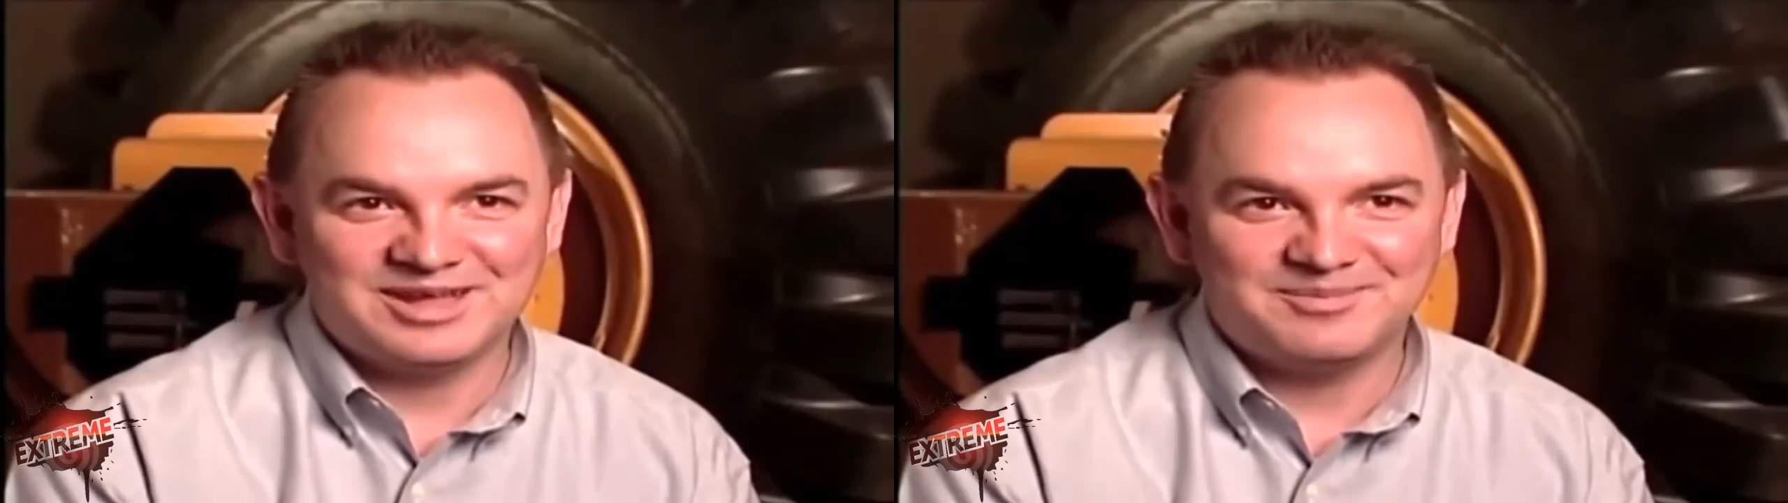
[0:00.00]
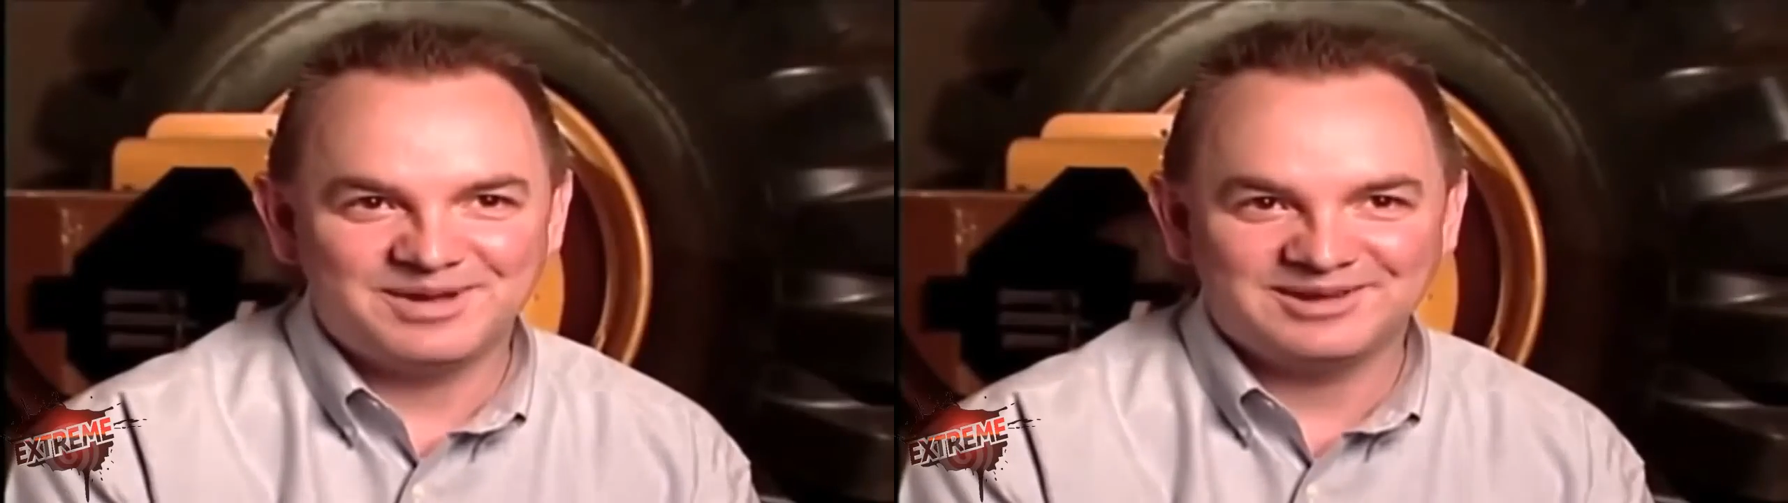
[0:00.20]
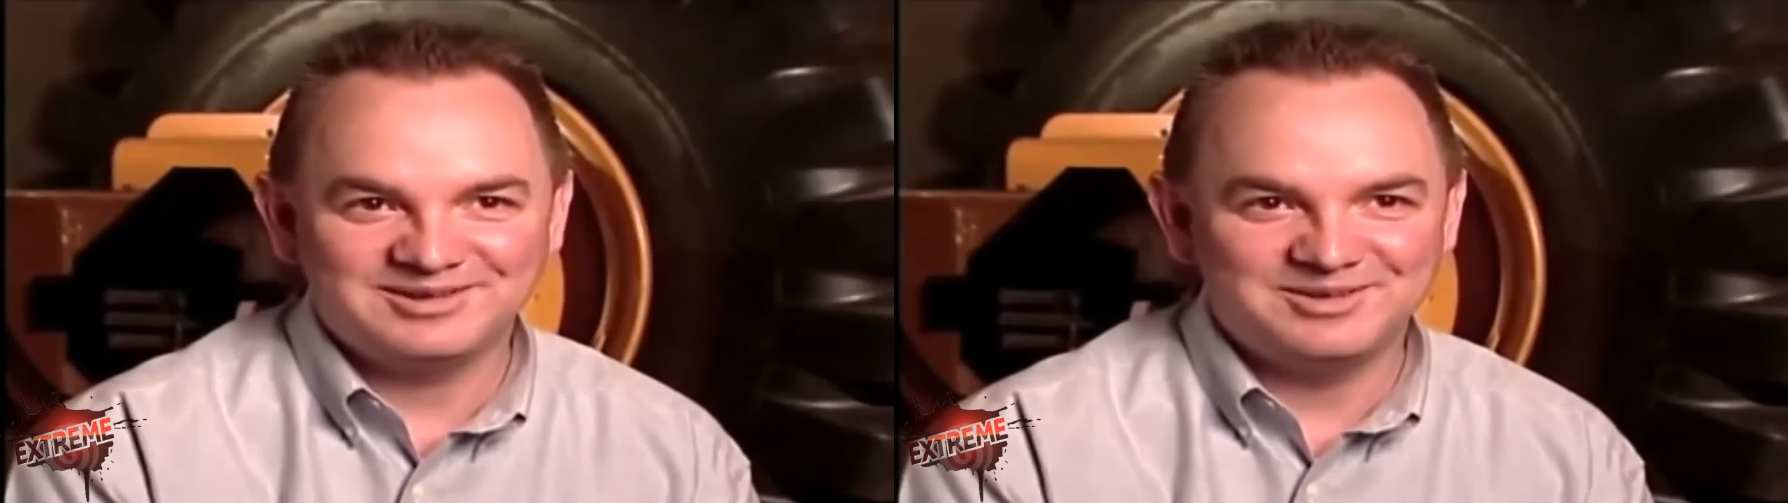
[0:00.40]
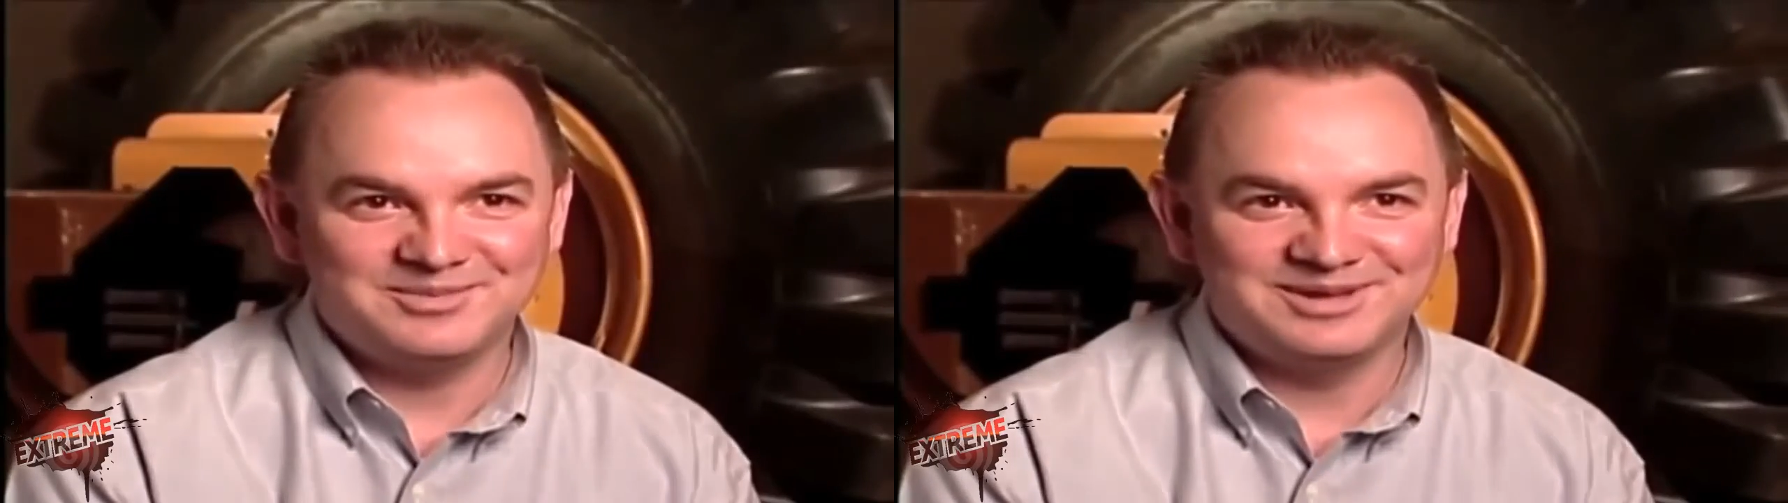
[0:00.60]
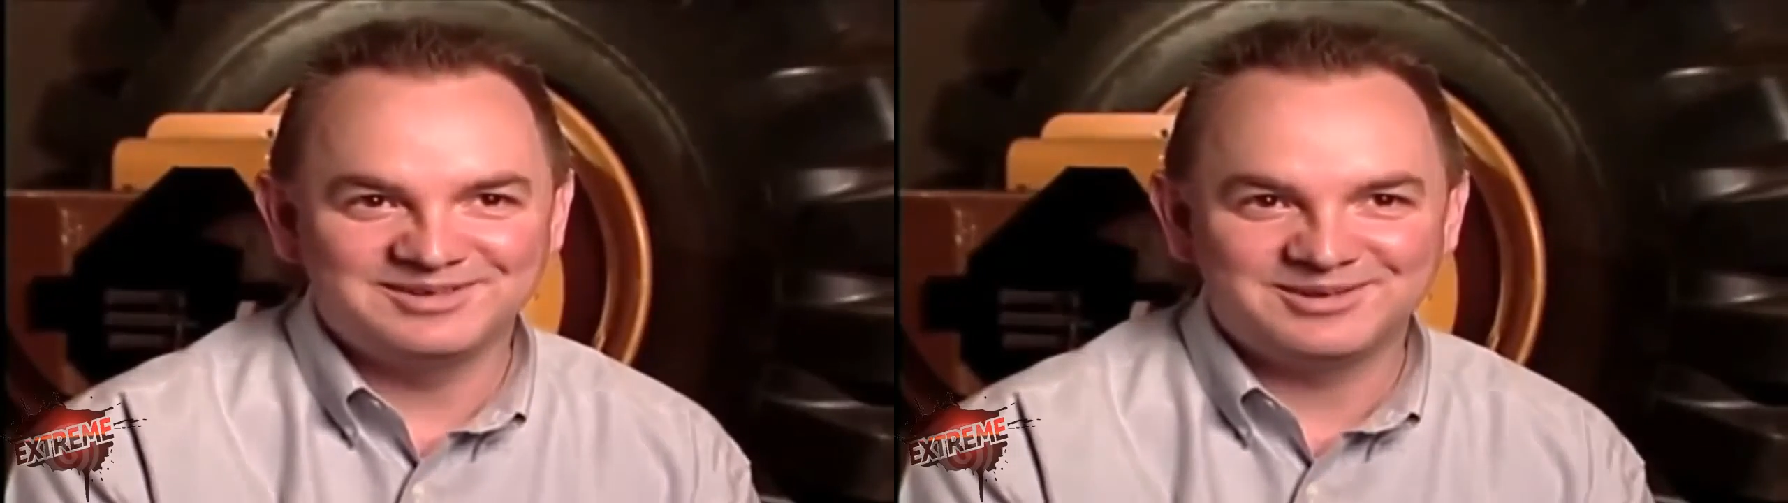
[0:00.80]
sandbox and
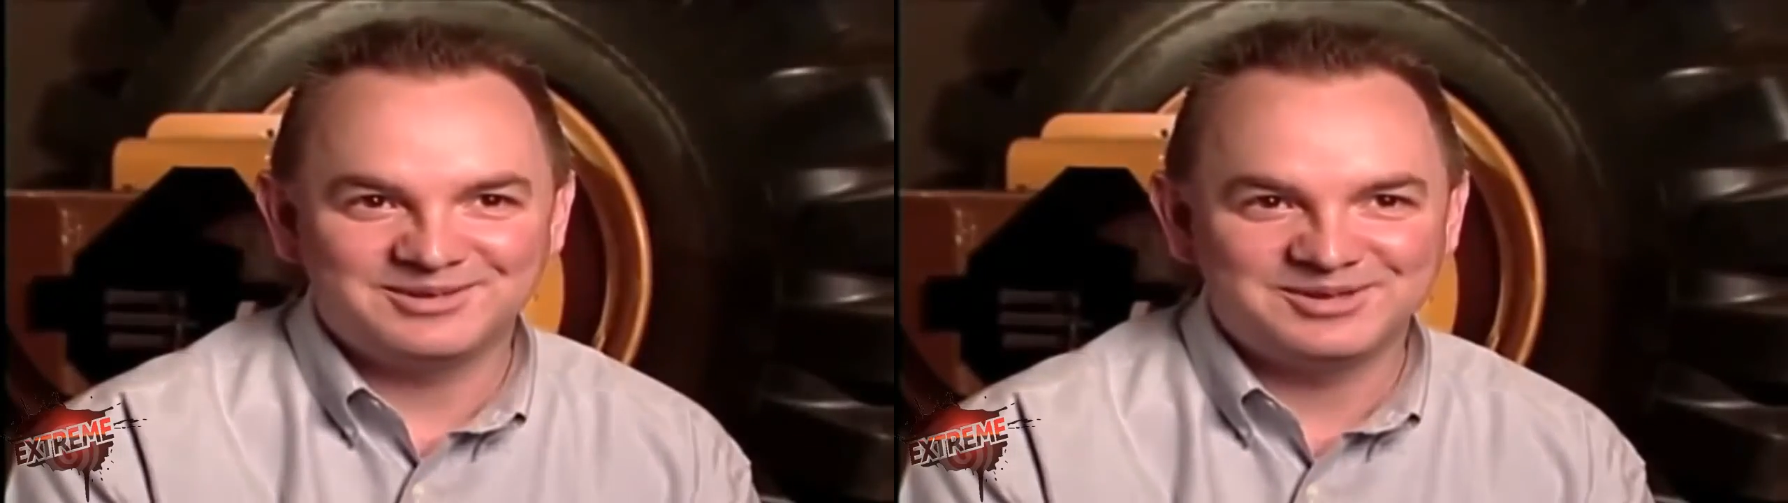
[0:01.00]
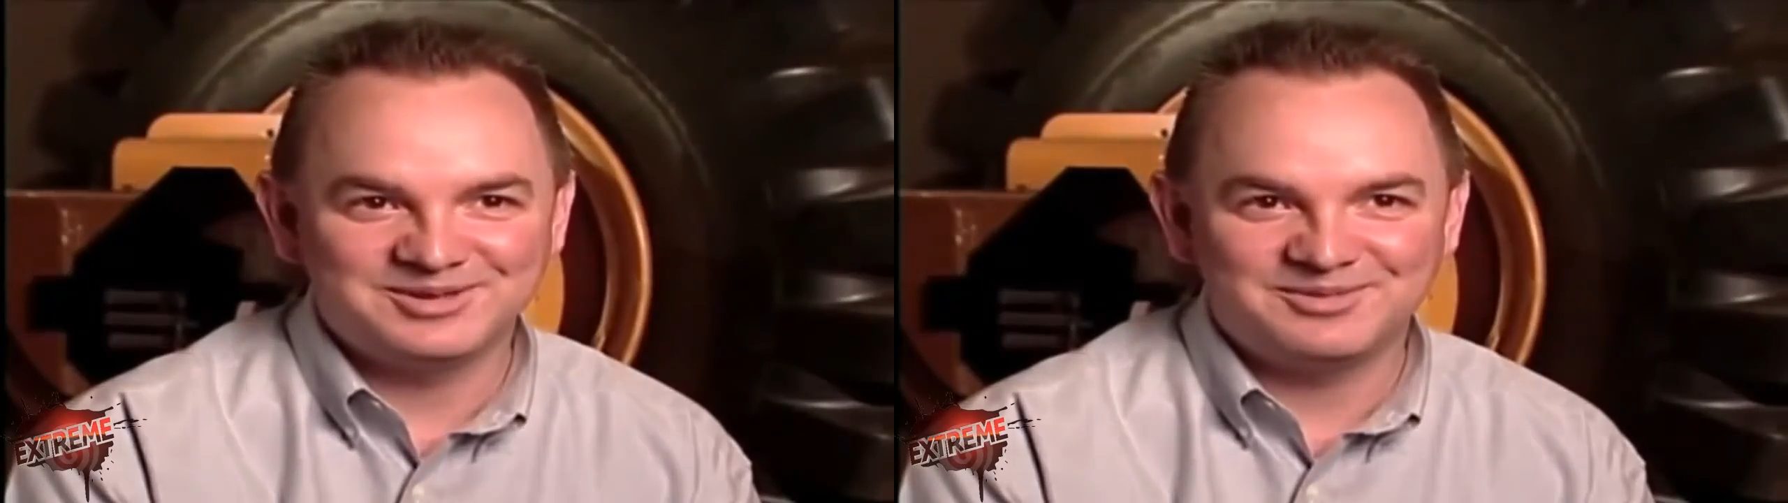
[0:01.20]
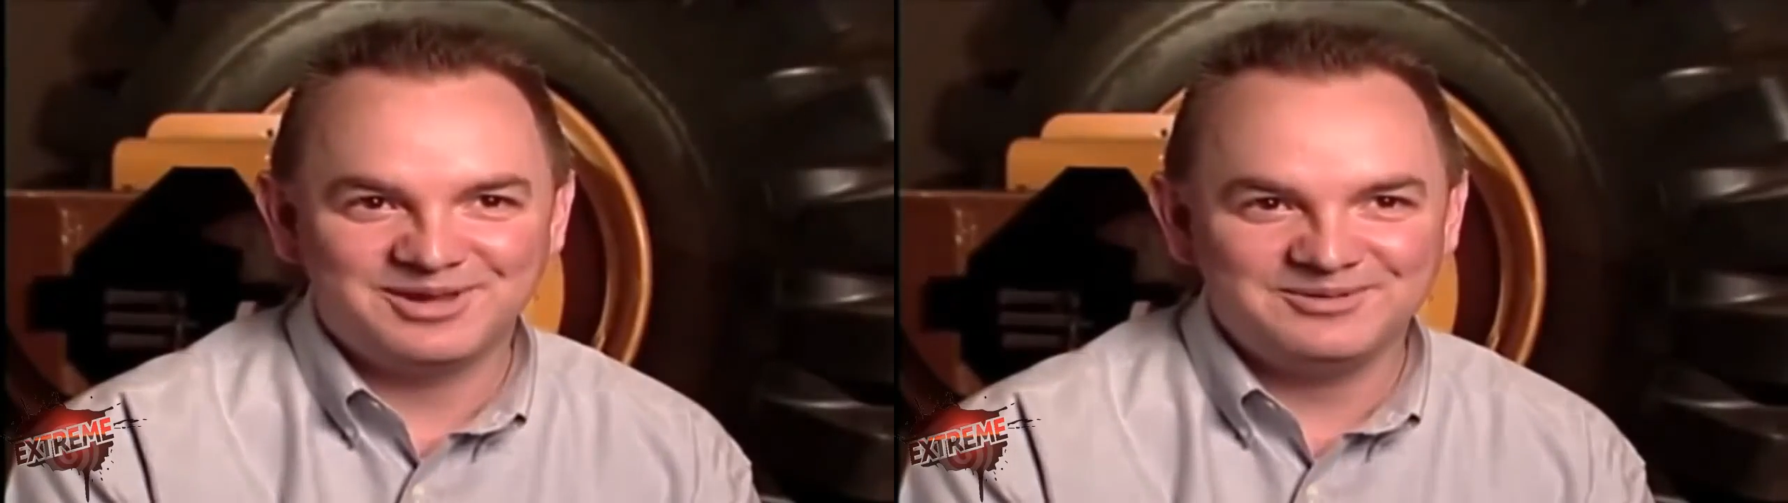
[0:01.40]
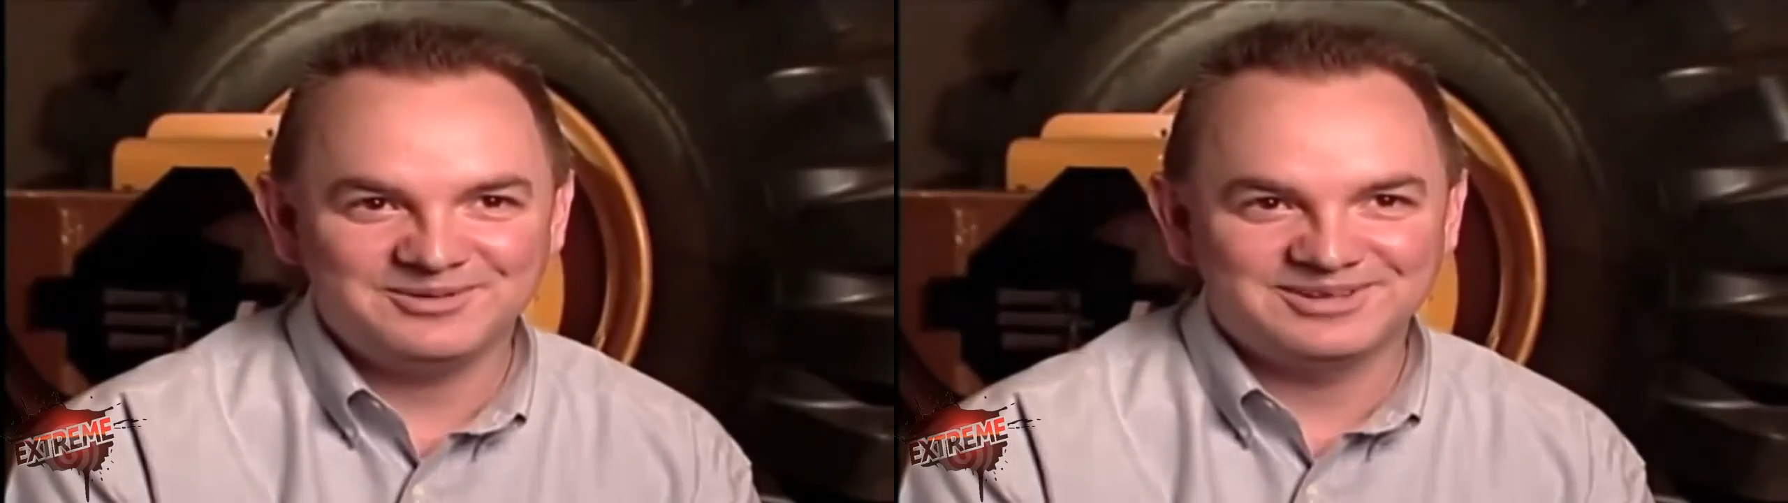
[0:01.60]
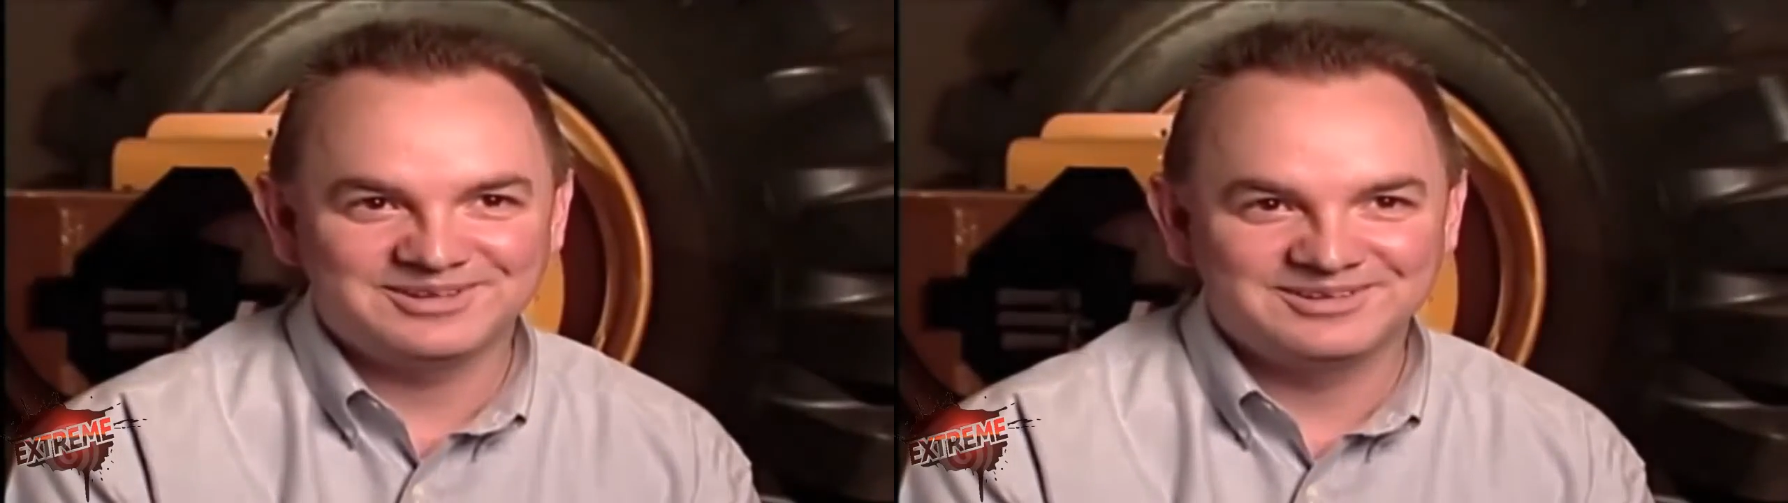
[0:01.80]
the biggest toys to play
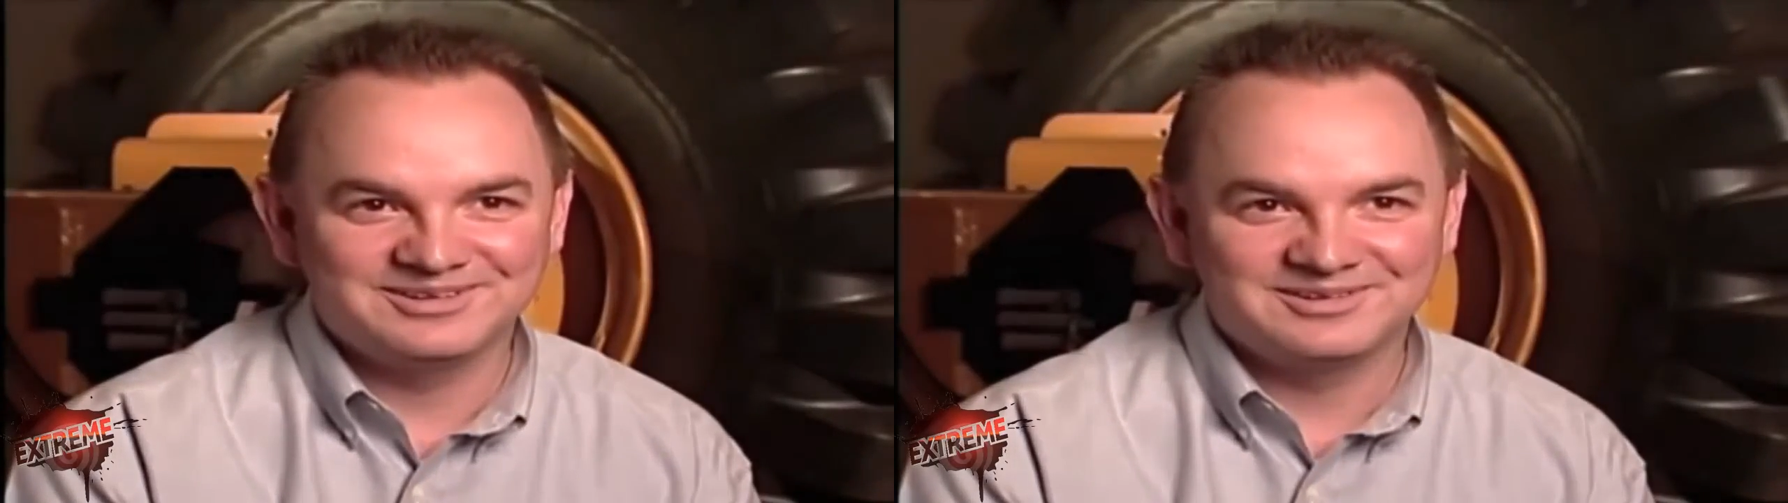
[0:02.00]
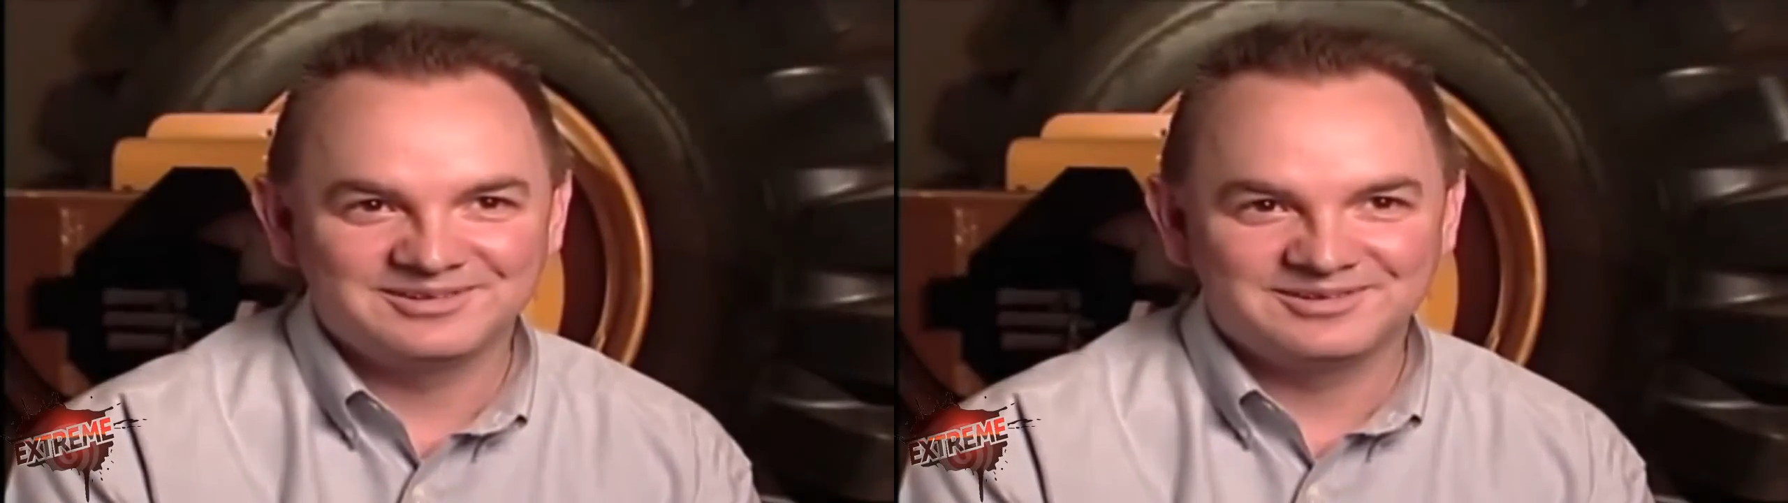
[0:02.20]
with.